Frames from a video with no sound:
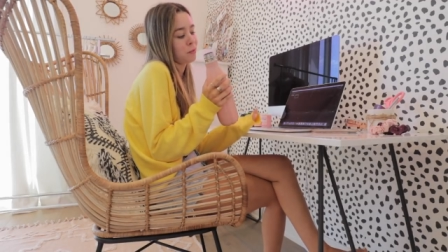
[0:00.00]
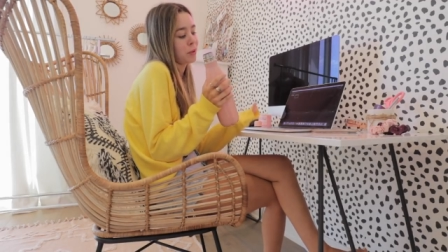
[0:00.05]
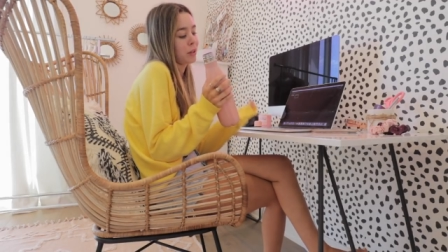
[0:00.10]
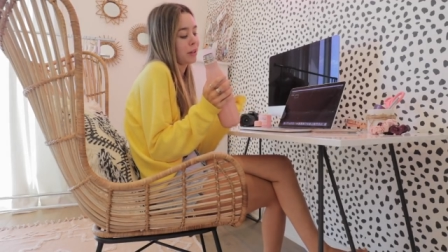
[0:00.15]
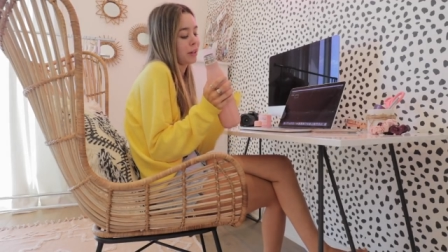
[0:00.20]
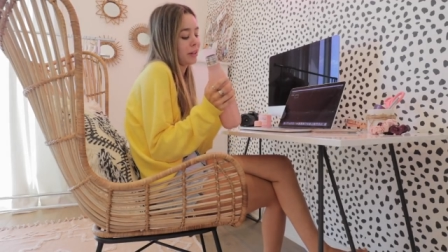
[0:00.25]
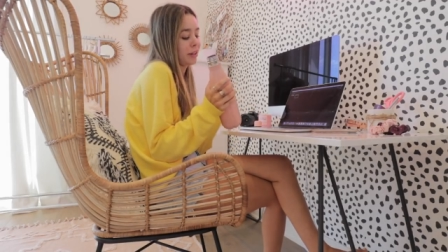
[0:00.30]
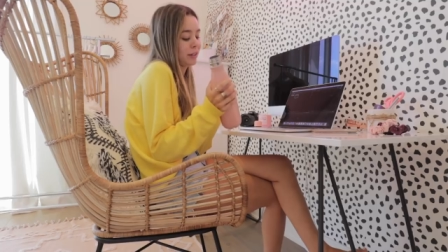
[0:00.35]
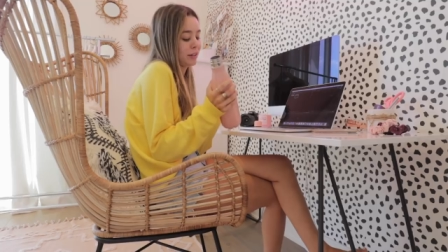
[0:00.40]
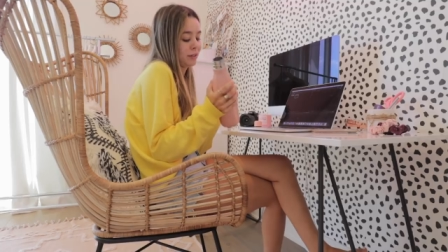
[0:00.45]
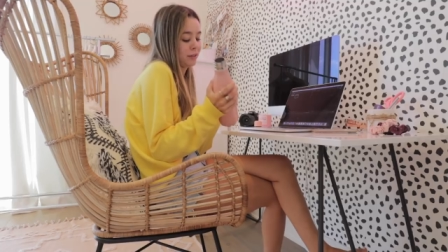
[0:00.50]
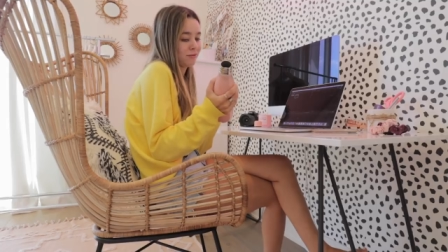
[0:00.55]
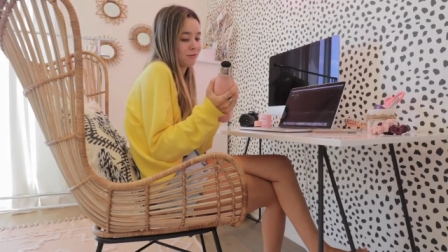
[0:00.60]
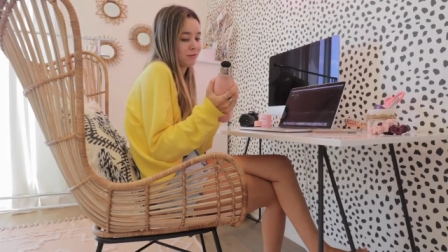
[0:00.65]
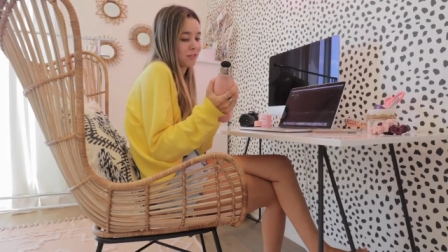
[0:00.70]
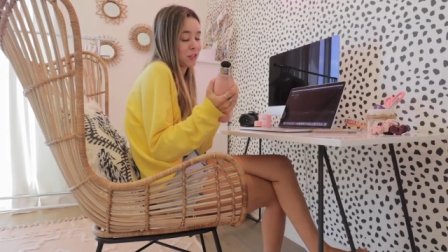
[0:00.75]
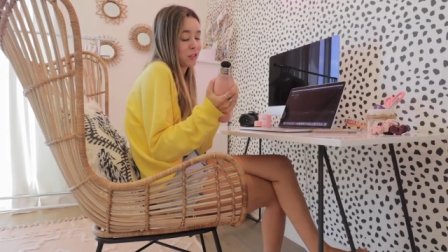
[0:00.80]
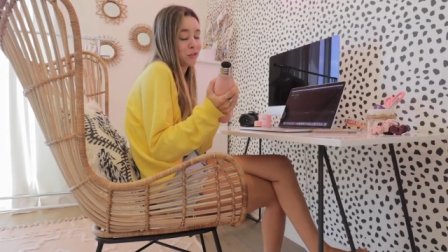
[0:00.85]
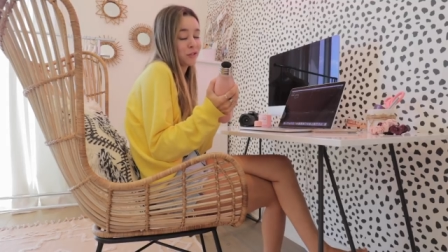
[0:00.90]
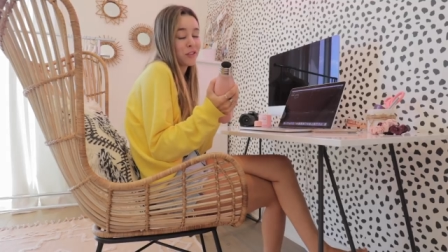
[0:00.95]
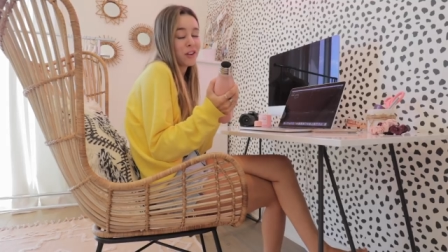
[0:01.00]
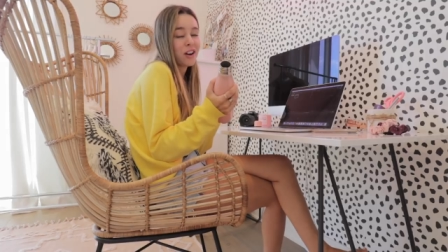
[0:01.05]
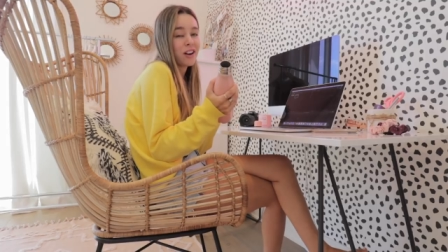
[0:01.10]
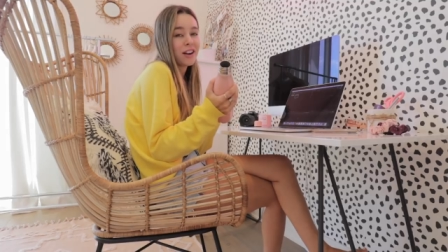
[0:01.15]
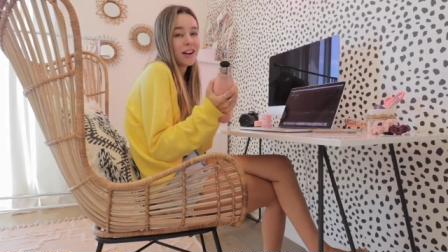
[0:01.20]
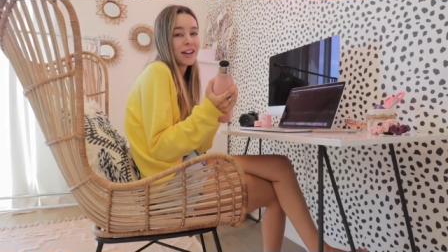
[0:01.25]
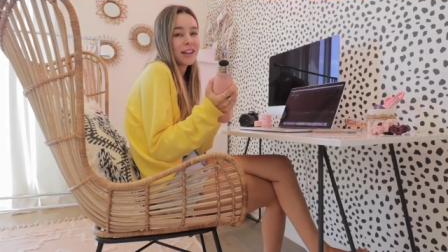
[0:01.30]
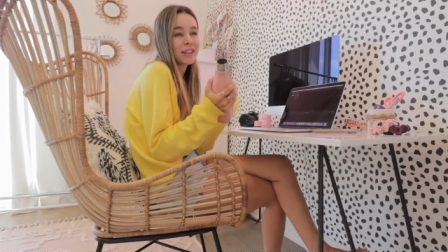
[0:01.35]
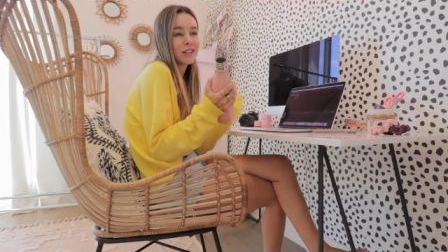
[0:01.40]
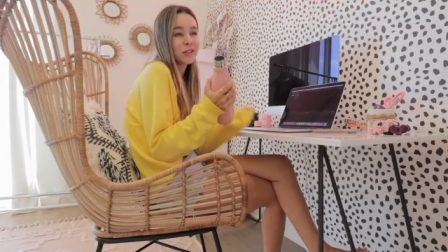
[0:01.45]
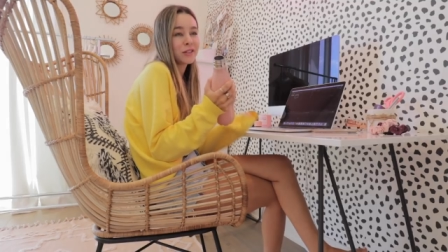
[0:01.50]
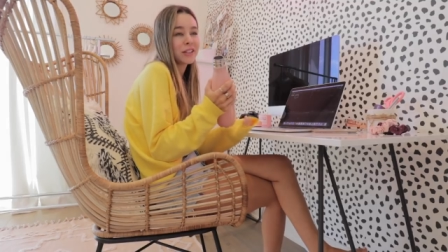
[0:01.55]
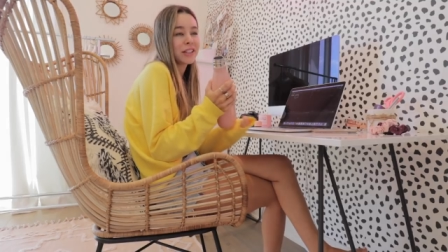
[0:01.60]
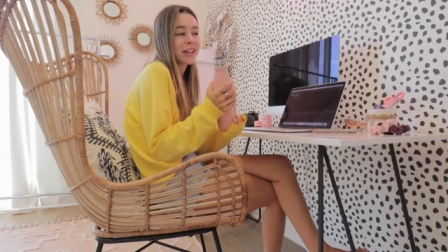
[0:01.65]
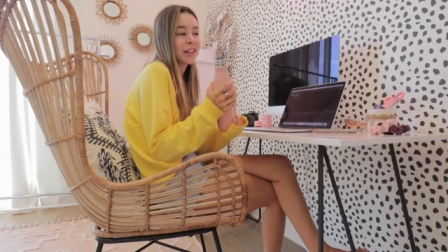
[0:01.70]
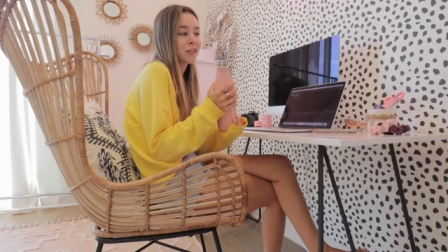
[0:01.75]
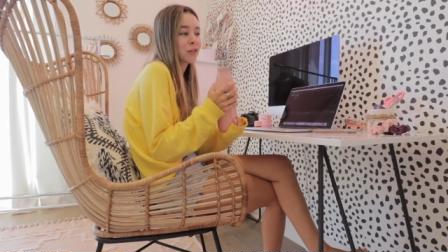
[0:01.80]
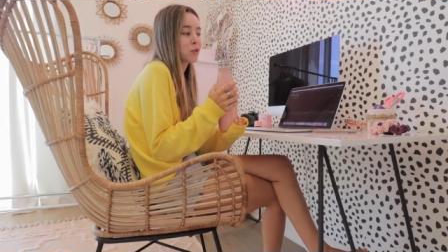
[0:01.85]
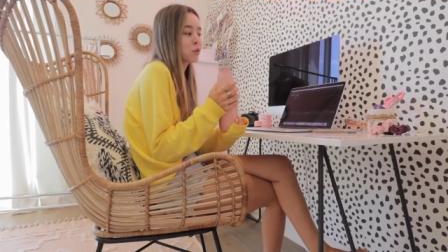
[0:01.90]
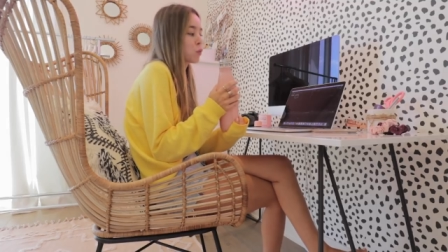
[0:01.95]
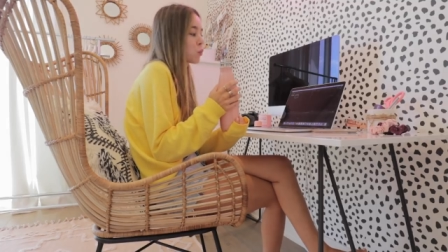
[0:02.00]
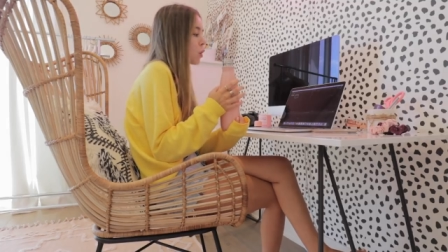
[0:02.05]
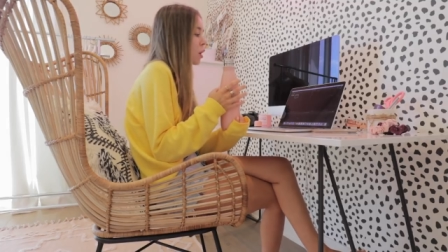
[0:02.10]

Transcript: but so far I can only get through